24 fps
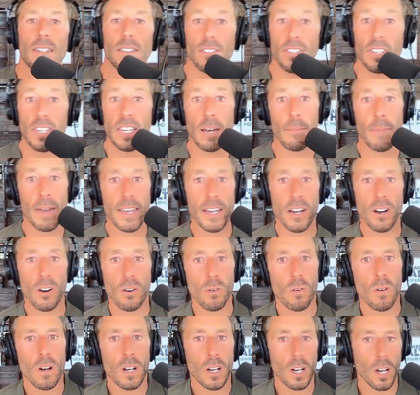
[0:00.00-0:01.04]

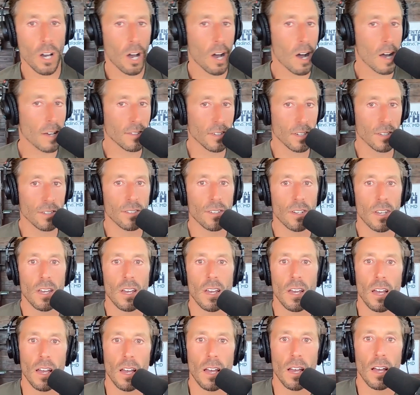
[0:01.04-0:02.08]
TMAO causes
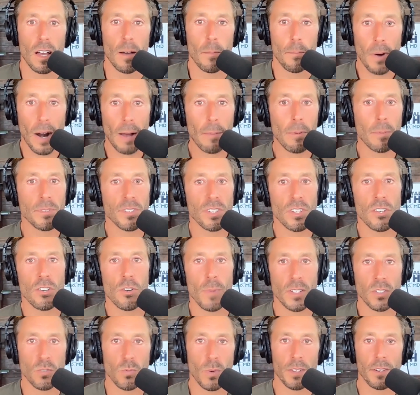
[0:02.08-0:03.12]
problems in
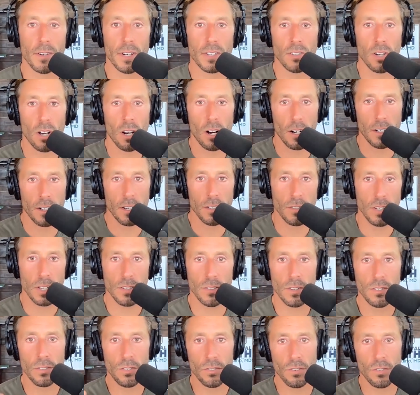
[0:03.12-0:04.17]
humans, whether it's heart
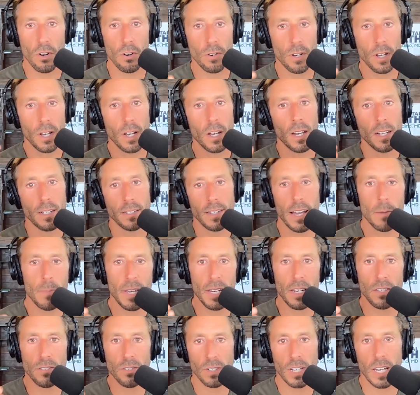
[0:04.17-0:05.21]
disease, stroke,
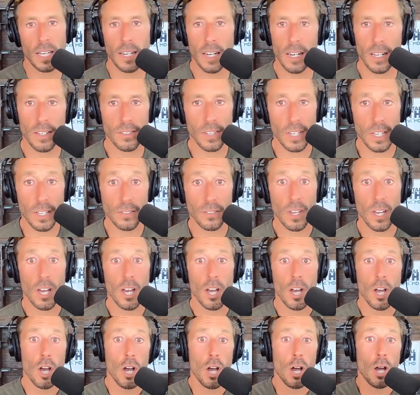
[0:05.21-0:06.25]
diabetes, or kidney disease,
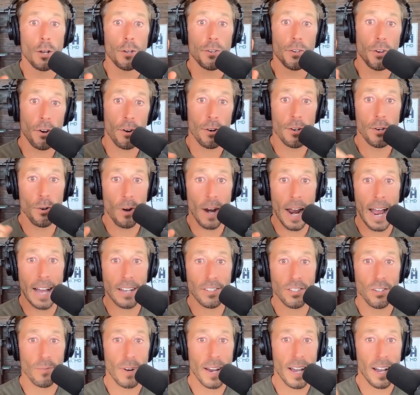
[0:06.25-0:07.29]
turn your
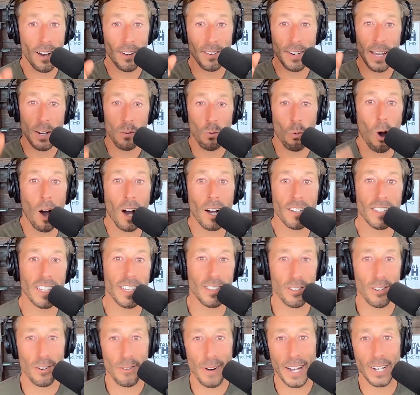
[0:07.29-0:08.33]
ass around and walk the
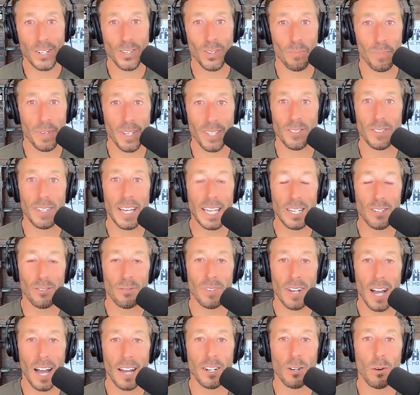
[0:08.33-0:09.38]
other direction because they do
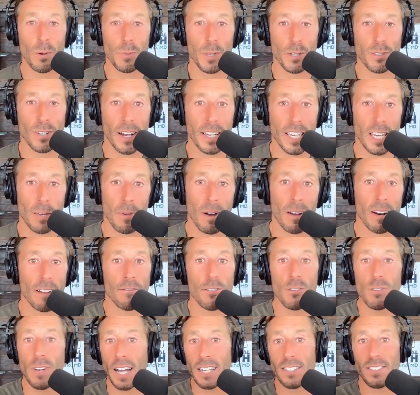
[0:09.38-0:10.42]
not know what they're talking about. If
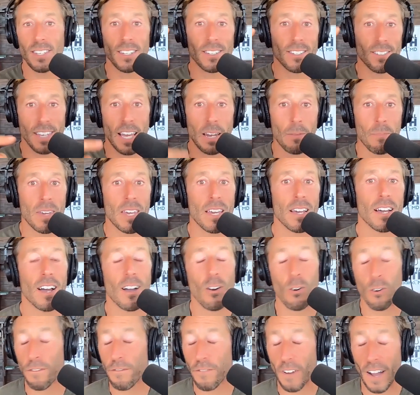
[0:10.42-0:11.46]
you guys can send me
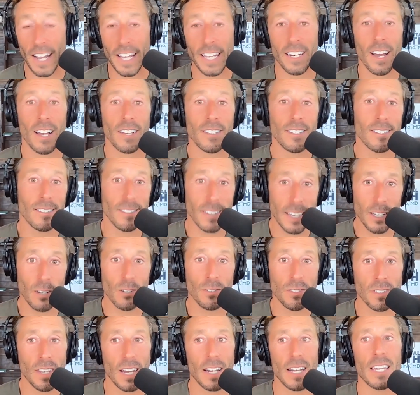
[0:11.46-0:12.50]
or find a single
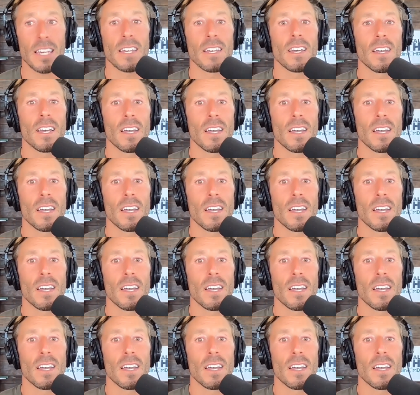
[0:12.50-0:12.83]
study